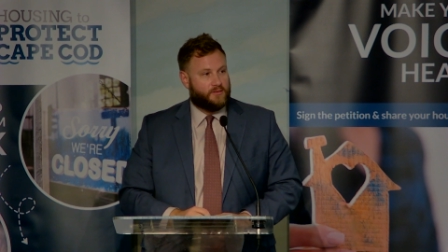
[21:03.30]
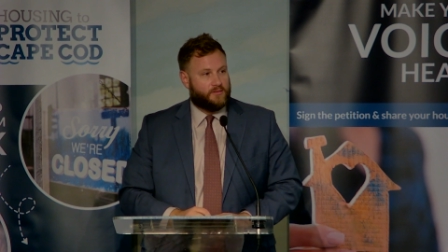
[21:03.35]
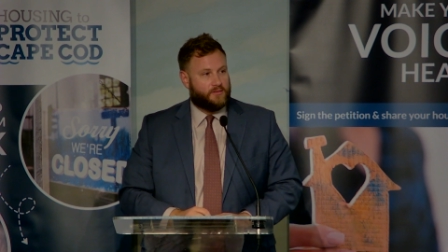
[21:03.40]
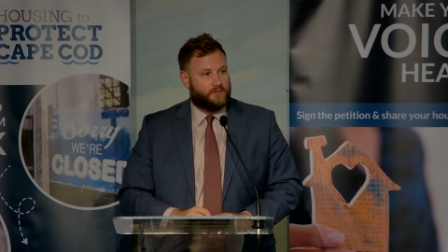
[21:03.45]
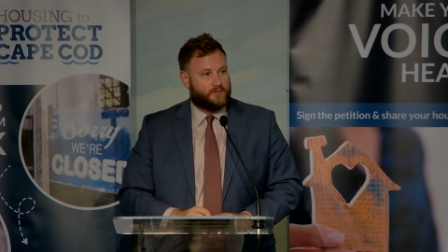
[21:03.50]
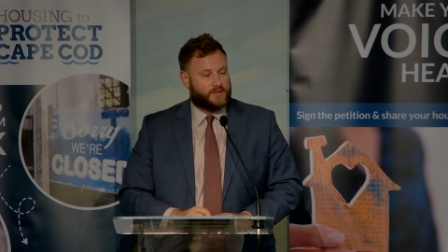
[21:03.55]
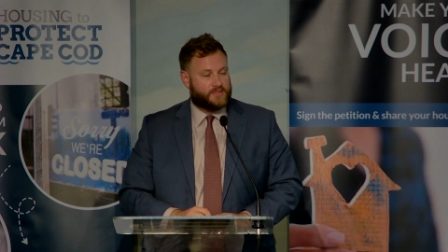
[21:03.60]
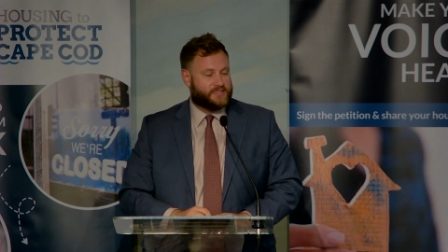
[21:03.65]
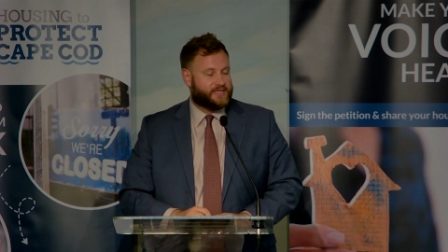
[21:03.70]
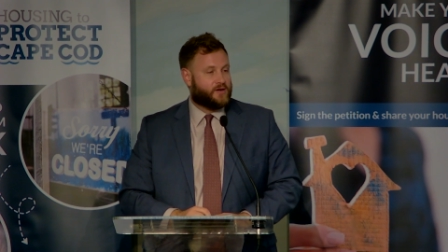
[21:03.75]

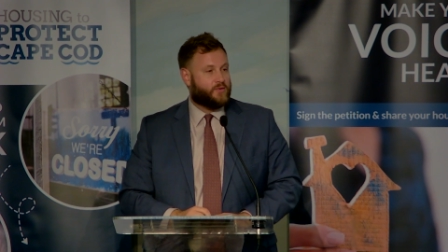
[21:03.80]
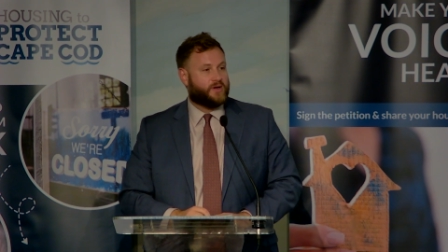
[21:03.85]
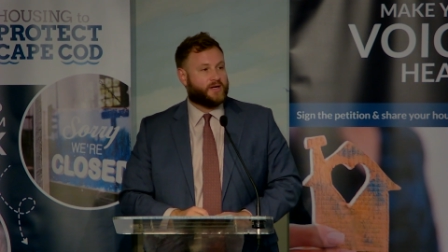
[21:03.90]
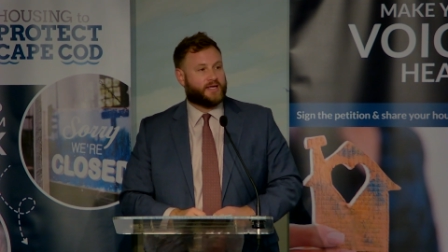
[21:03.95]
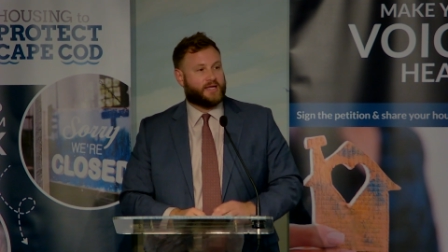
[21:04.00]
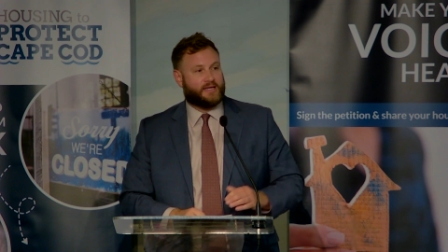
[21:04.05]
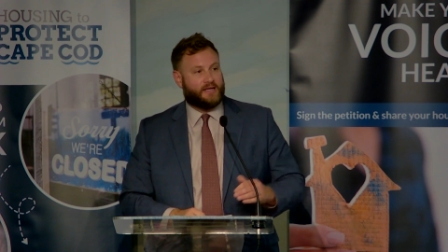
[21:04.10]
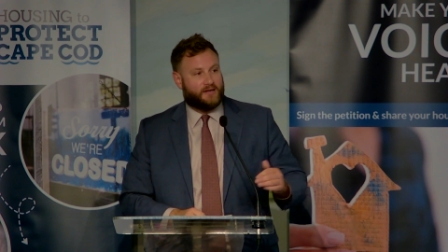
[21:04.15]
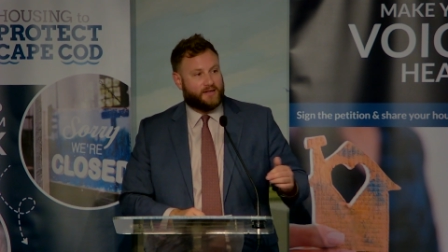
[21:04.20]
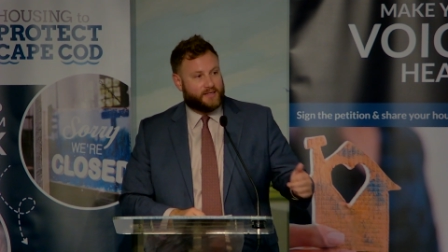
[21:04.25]
because they don't want to
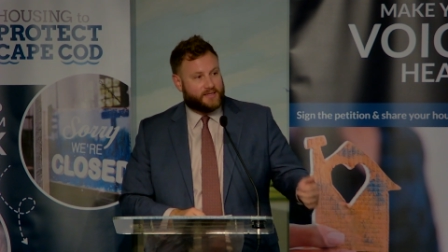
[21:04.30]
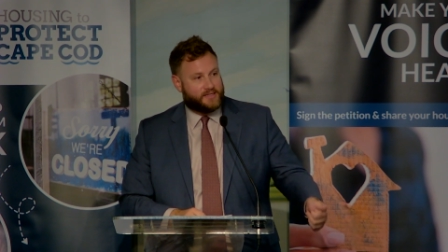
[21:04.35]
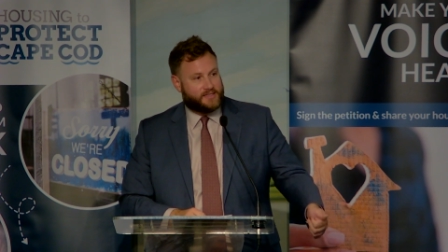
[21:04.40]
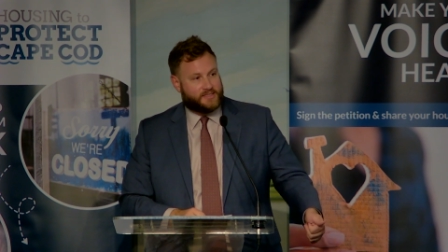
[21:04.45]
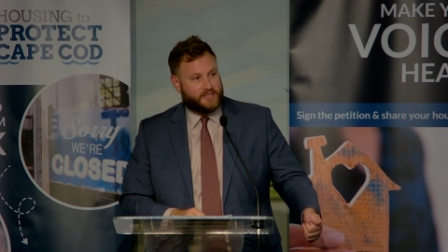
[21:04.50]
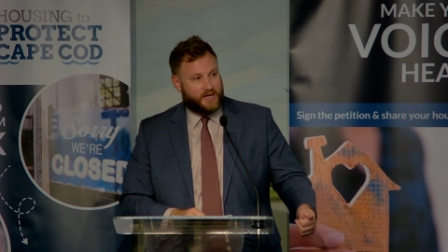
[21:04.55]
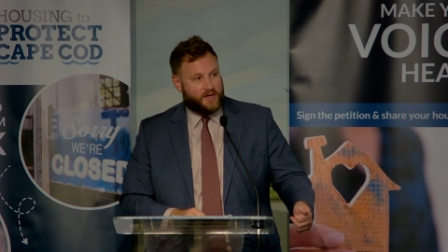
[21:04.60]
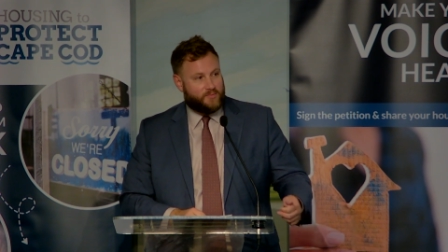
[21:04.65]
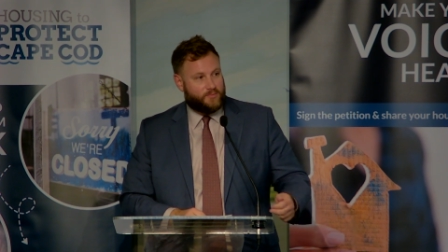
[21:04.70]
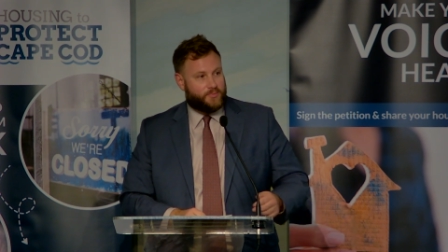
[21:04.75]
get yelled at the
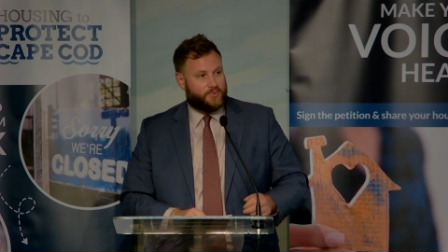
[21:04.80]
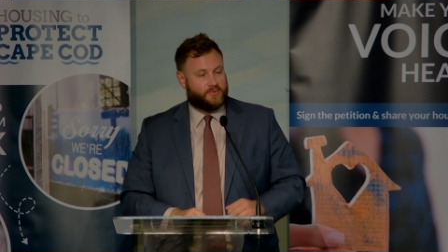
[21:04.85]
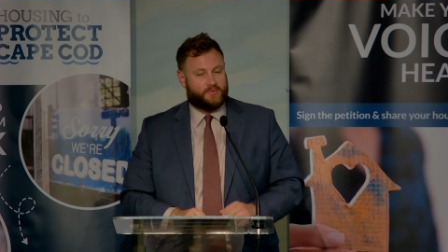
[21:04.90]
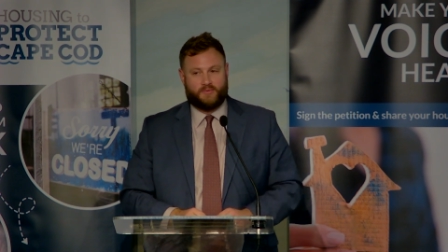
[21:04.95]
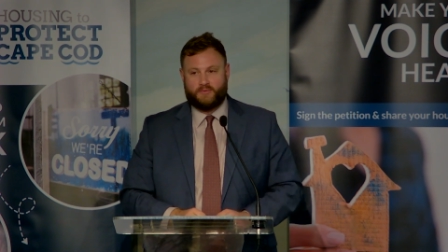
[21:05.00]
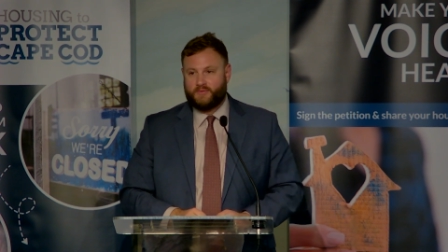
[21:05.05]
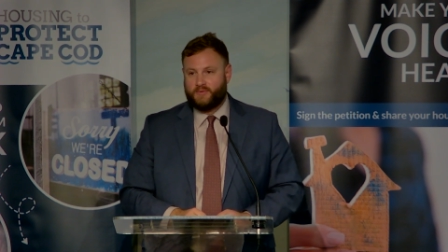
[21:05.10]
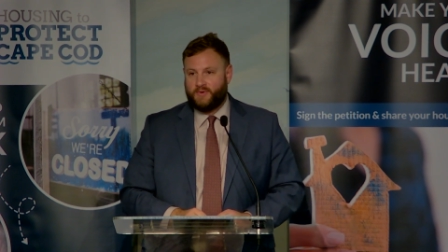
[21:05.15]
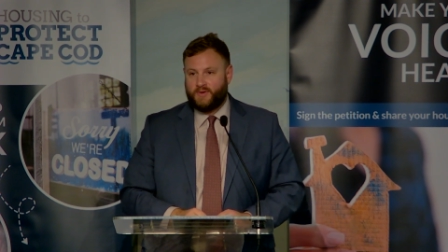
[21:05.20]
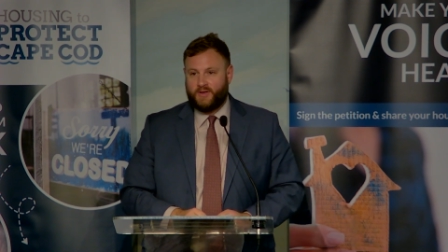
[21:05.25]
dump.
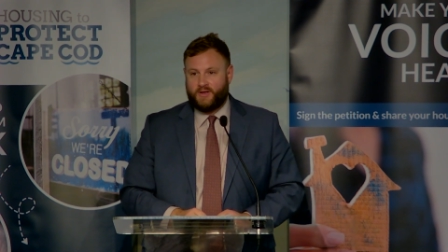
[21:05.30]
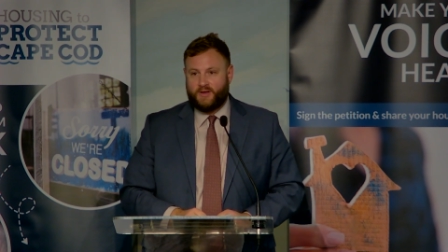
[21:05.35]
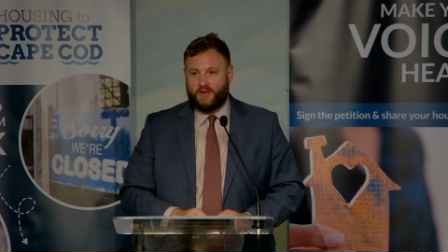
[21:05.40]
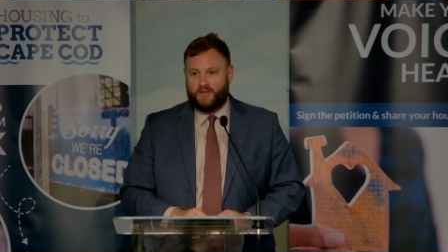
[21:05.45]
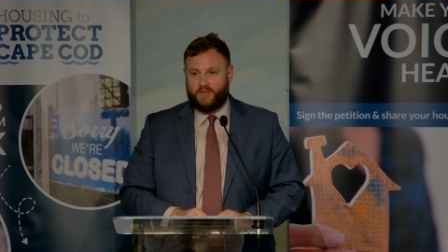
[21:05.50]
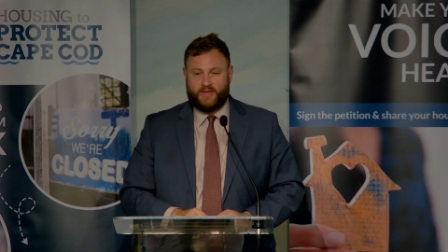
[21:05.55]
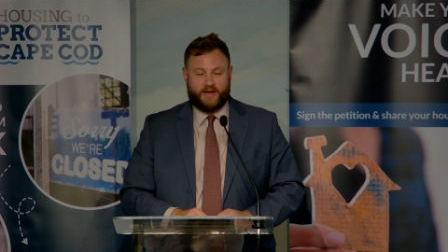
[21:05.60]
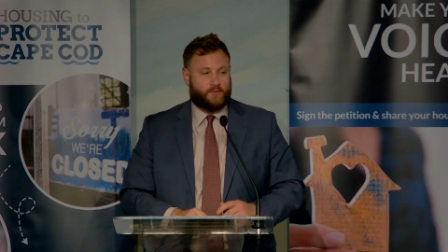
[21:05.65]
They